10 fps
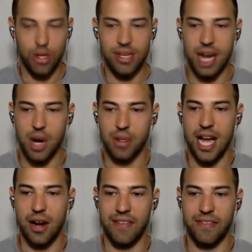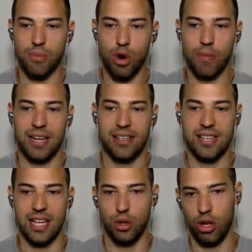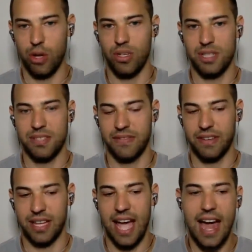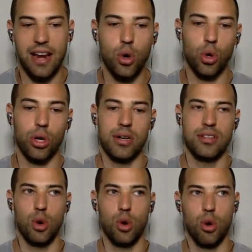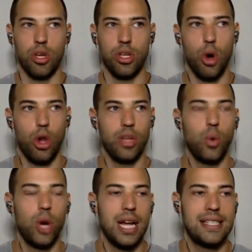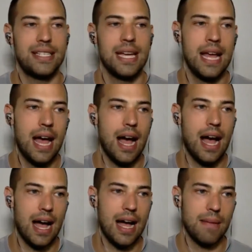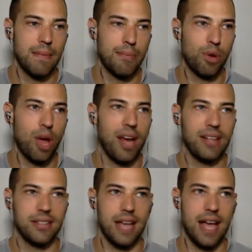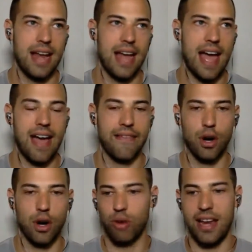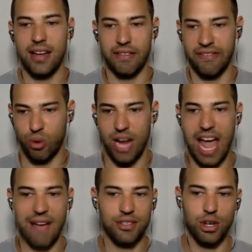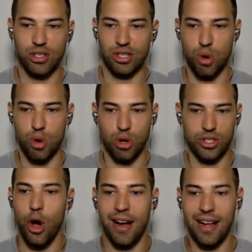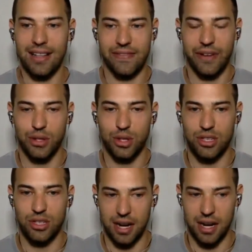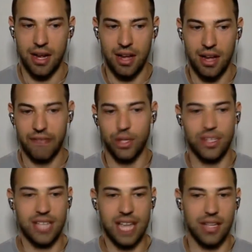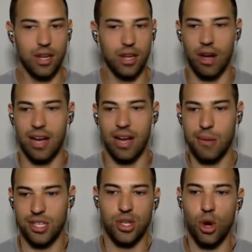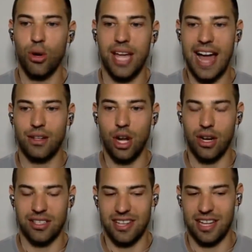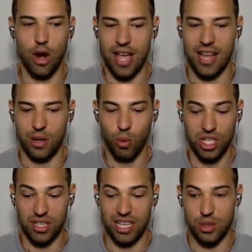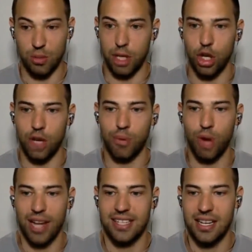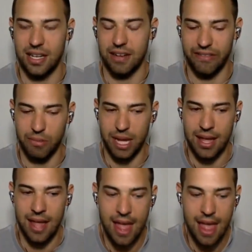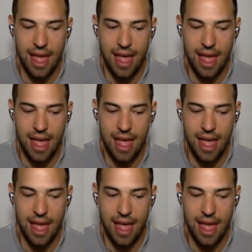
And you can narrow it down even more by saying you only want specific categories, or you only want products that have a rating of 4.5 stars or more. There's all kinds of filters in there for you to take, you know, Amazon's whole catalog and say like, okay, like which of these would be a good product idea for me?